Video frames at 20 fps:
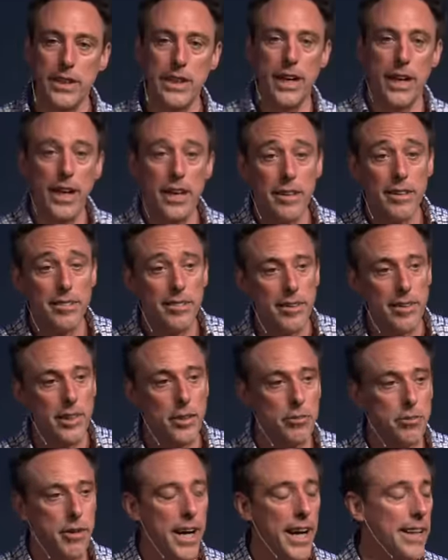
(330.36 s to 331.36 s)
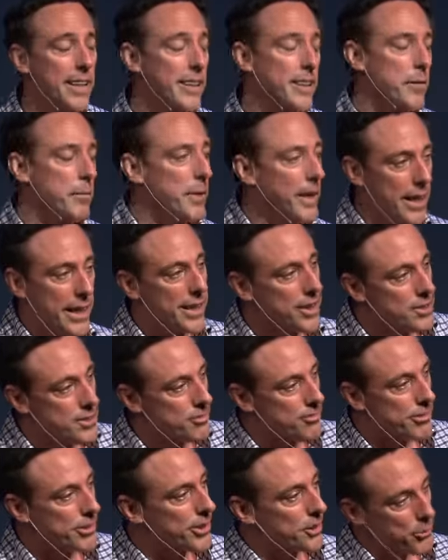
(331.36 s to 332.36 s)
honestly, if I had to debate, and I just
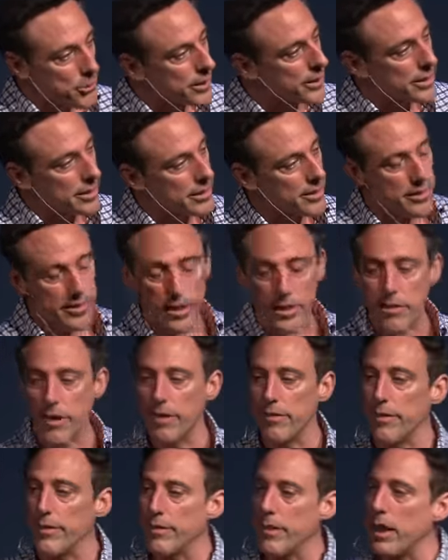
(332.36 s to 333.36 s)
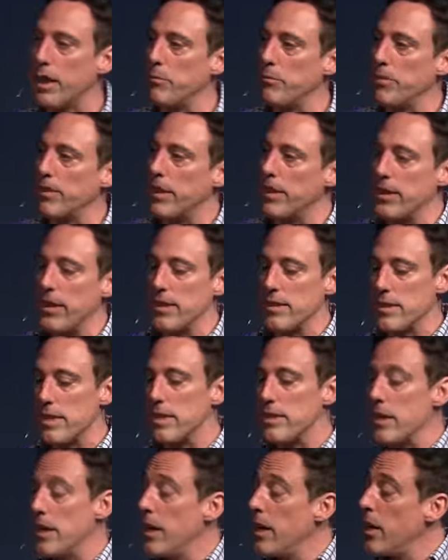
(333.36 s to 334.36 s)
really wouldn't because I don't have the time for that nonsense,
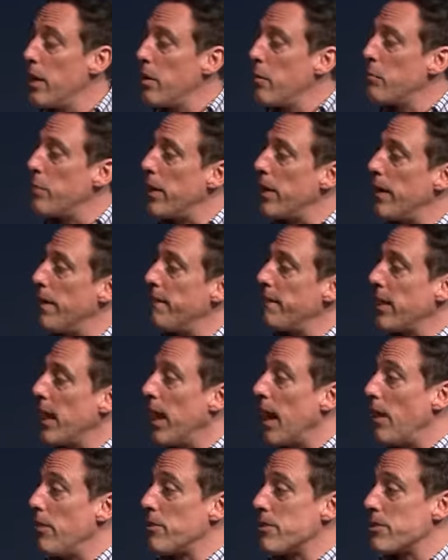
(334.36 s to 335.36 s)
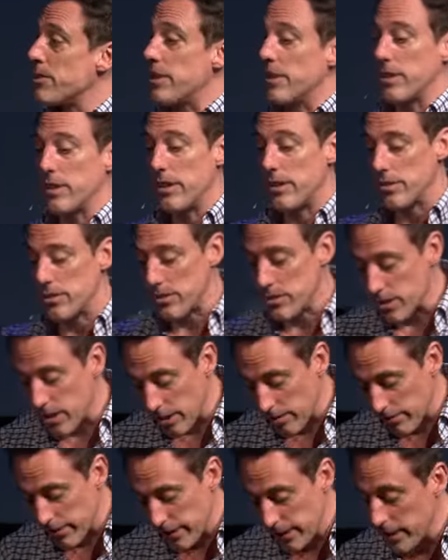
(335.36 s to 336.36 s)
but I would just sit there and just start
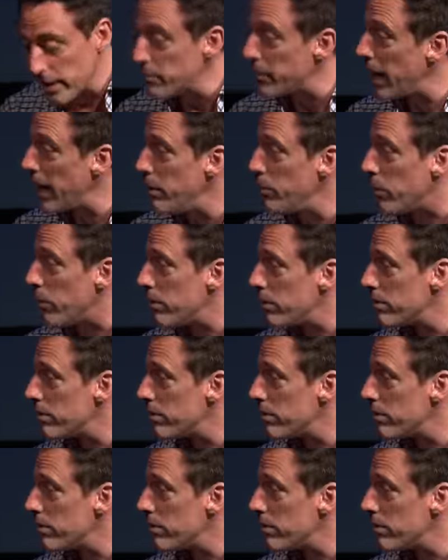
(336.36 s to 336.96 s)
reading the Bible.